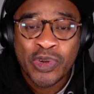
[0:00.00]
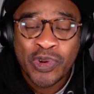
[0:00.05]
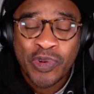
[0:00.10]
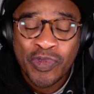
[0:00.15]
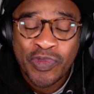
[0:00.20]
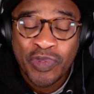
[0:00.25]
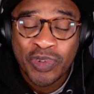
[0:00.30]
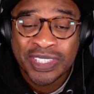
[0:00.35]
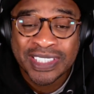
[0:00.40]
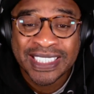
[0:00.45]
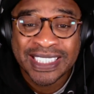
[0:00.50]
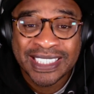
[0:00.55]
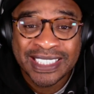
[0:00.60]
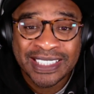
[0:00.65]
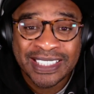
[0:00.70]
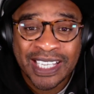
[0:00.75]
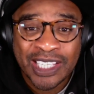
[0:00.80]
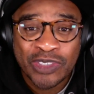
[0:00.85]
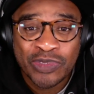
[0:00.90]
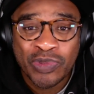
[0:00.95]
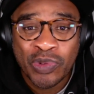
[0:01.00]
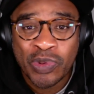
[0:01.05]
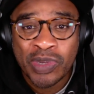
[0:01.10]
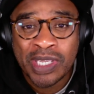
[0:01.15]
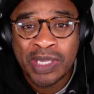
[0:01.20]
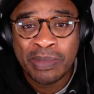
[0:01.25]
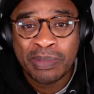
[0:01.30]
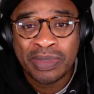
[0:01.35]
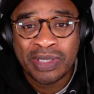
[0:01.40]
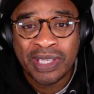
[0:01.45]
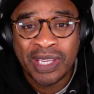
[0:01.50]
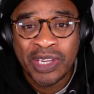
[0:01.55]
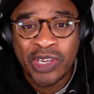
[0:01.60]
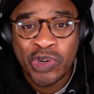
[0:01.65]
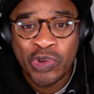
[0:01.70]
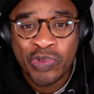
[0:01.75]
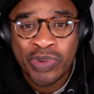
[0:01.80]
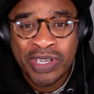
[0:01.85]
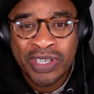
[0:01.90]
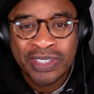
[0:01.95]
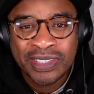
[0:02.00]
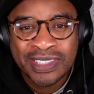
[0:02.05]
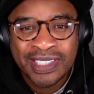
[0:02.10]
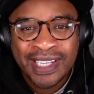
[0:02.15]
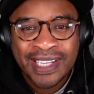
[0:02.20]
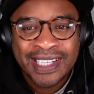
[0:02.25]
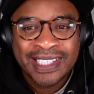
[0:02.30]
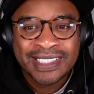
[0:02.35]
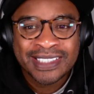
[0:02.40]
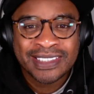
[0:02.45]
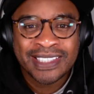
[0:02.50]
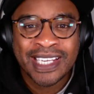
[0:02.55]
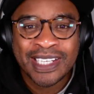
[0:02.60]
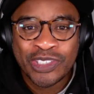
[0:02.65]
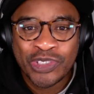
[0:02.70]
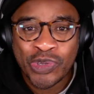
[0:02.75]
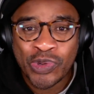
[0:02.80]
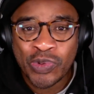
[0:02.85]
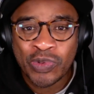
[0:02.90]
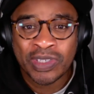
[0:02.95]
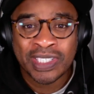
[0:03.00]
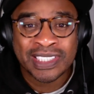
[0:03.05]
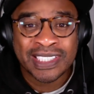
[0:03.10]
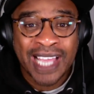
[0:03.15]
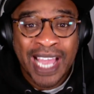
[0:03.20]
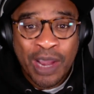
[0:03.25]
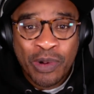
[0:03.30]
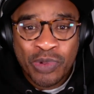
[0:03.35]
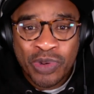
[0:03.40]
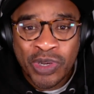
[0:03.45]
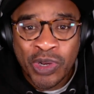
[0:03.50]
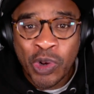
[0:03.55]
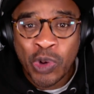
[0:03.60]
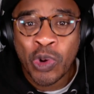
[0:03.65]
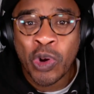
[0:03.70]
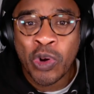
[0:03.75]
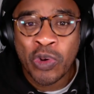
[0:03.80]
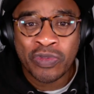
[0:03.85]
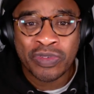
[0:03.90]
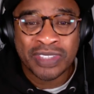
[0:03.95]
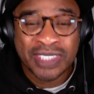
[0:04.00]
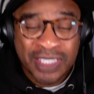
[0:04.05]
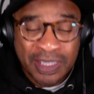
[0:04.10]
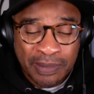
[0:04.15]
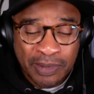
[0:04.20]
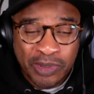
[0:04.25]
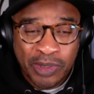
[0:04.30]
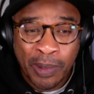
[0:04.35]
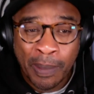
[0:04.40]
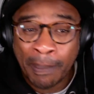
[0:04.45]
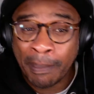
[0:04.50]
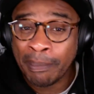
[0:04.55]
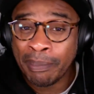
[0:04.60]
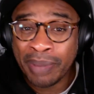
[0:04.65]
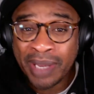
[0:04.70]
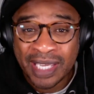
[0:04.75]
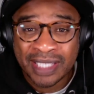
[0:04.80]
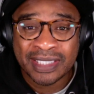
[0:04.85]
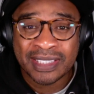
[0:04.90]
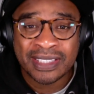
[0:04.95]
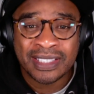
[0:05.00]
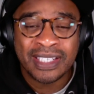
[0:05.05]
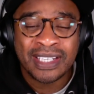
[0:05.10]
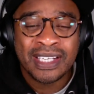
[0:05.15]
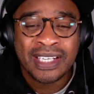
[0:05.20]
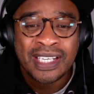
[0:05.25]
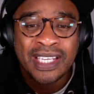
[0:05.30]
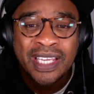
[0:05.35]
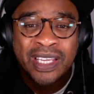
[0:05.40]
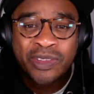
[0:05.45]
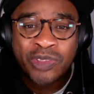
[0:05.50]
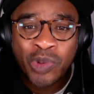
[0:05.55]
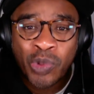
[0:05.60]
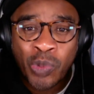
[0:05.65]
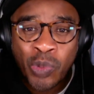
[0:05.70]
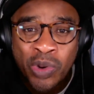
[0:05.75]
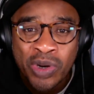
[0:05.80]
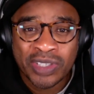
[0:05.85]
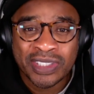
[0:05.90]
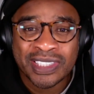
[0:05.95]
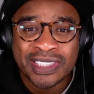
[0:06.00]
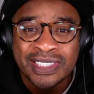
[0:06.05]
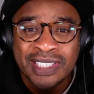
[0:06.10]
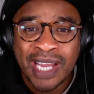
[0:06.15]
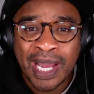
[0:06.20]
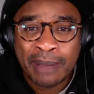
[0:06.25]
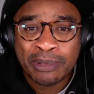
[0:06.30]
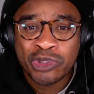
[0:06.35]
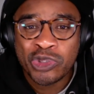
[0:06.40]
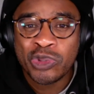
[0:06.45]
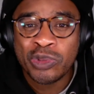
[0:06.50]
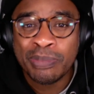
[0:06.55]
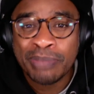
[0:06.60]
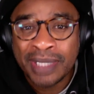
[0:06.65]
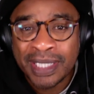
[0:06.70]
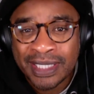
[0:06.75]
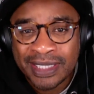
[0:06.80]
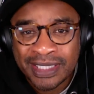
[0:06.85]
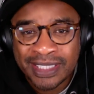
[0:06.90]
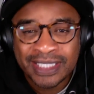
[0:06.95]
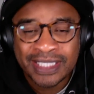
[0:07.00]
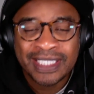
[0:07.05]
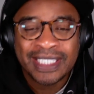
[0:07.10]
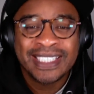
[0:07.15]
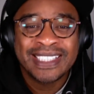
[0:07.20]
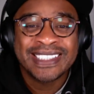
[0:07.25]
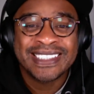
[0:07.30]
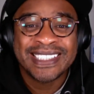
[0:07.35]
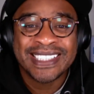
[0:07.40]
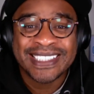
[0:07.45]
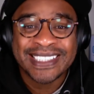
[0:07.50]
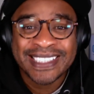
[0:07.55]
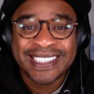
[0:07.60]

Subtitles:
for successful NBA careers. Stay tuned as I will go over some of the best and the worst top two picks since